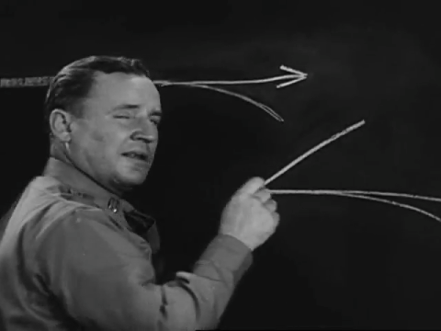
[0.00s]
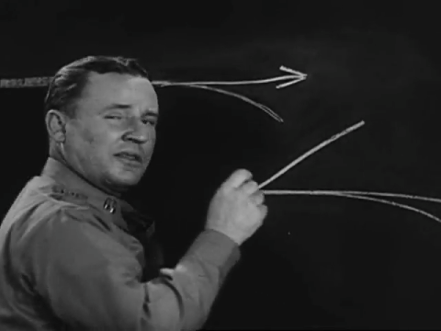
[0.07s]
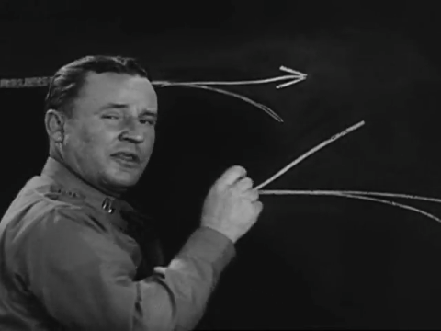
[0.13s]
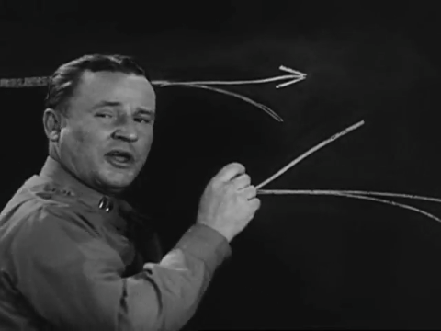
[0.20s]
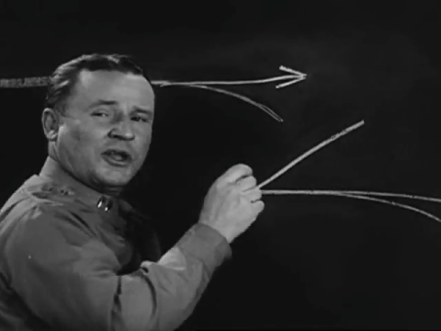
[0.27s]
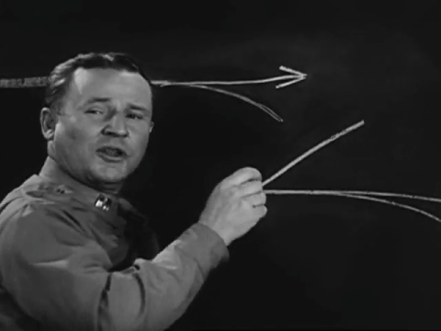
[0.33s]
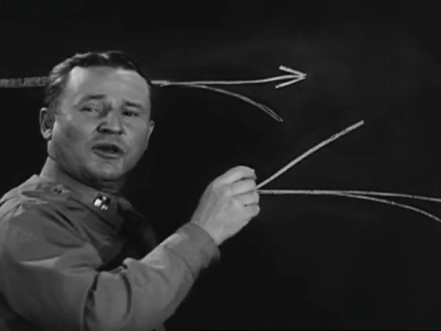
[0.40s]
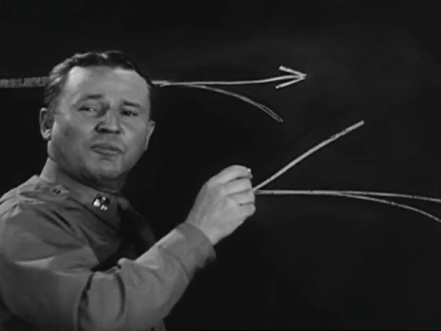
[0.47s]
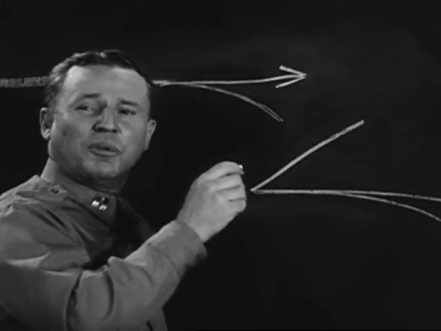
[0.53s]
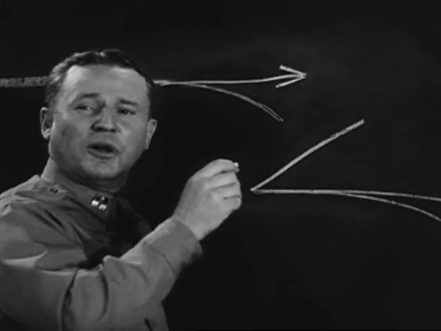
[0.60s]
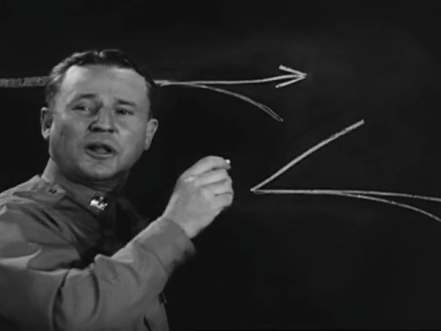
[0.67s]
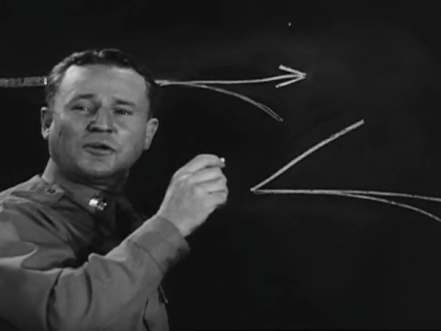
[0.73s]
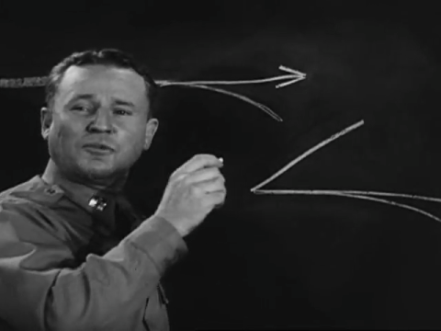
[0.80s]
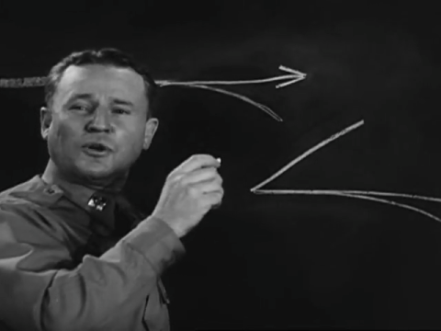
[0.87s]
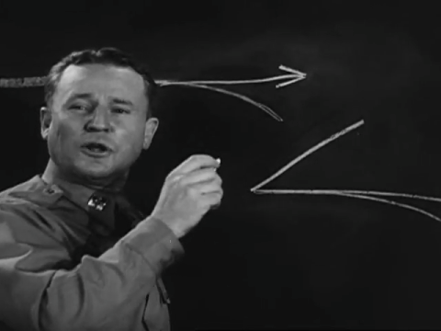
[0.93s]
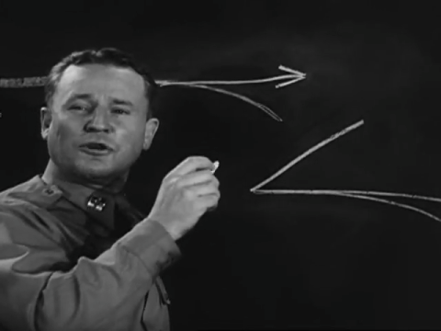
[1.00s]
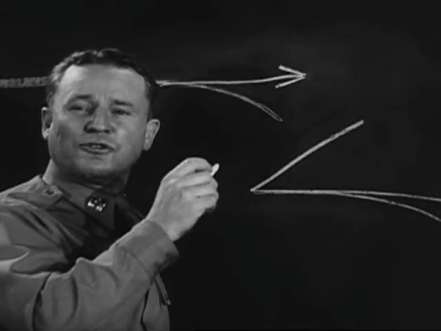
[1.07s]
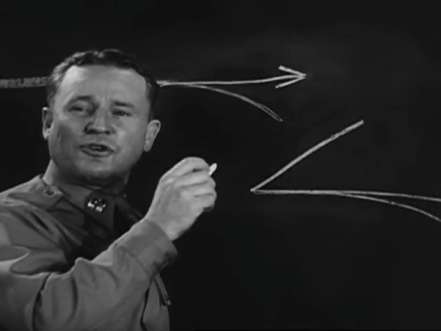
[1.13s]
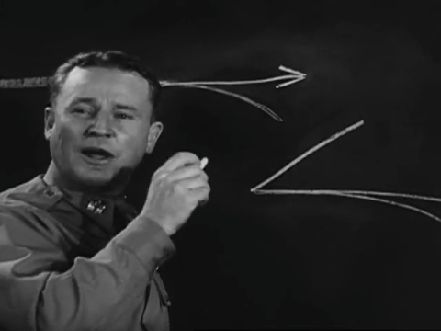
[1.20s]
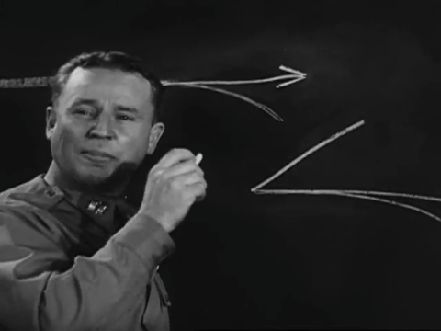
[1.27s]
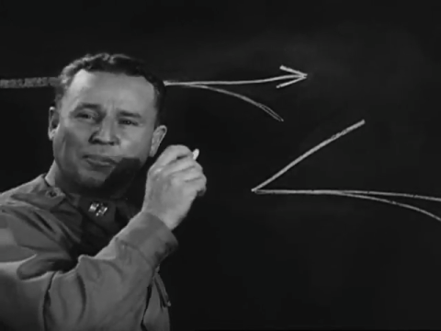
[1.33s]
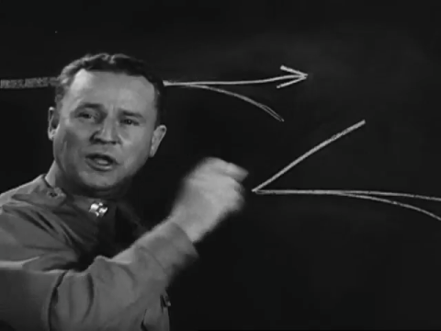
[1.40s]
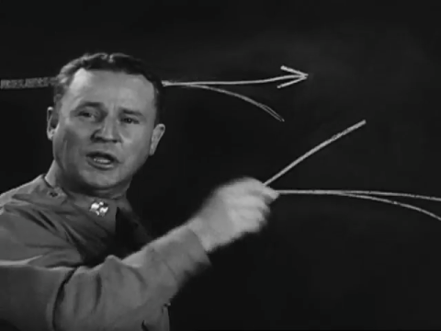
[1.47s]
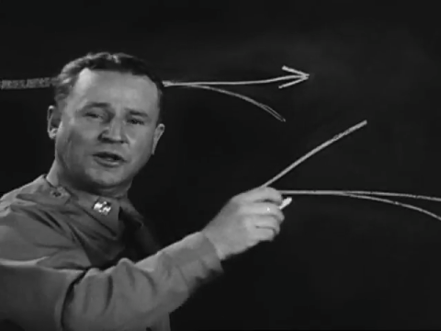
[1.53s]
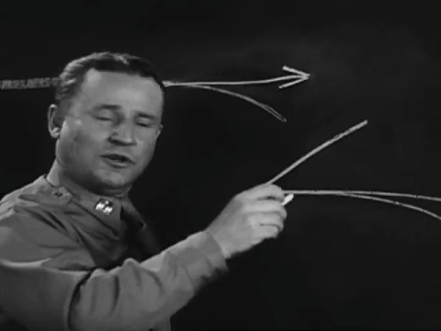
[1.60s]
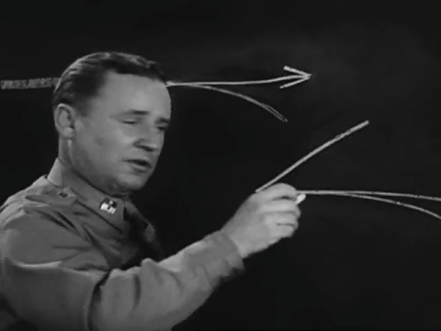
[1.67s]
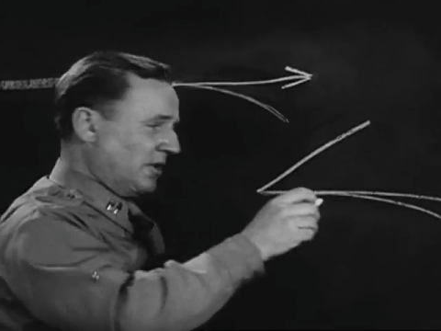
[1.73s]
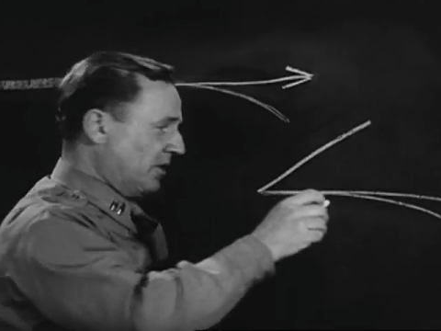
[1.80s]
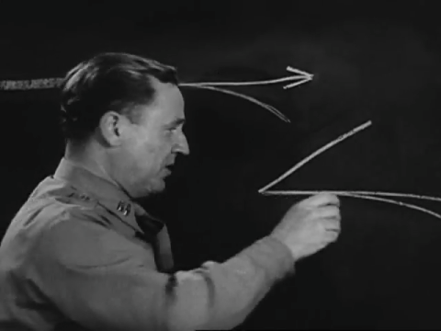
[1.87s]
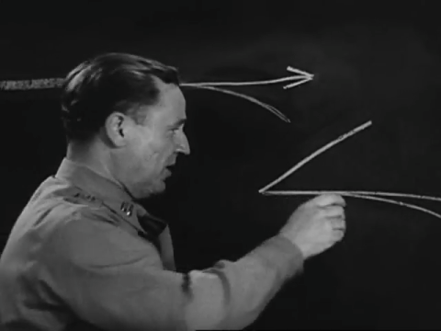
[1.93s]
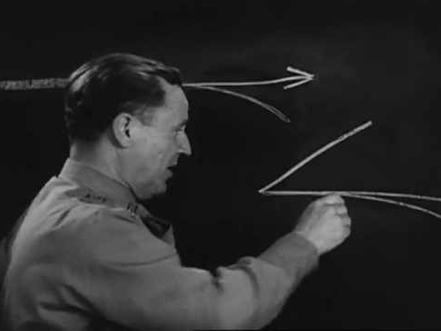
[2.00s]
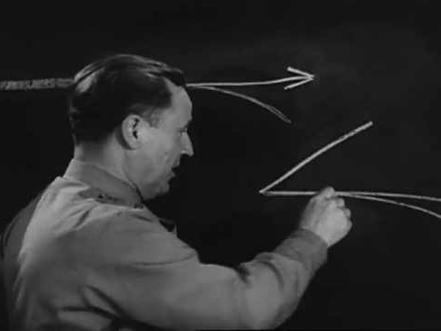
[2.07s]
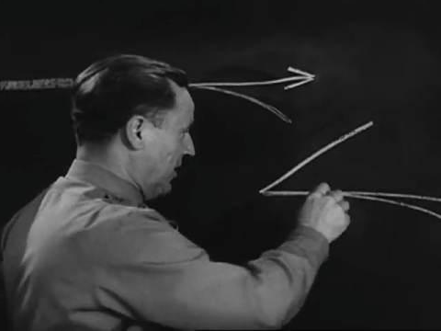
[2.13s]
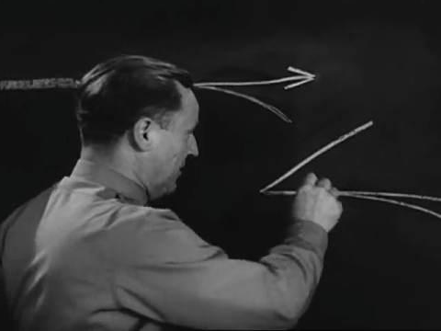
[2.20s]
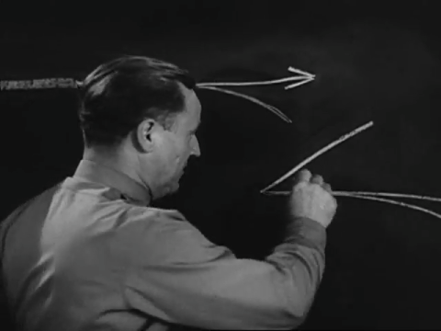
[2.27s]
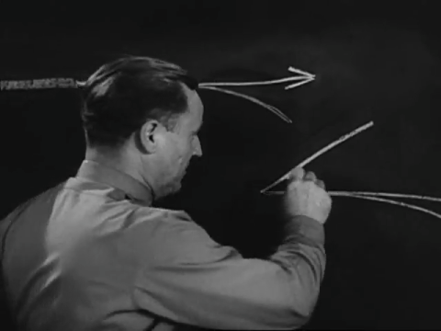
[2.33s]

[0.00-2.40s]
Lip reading: Then the bullet will drop into the target.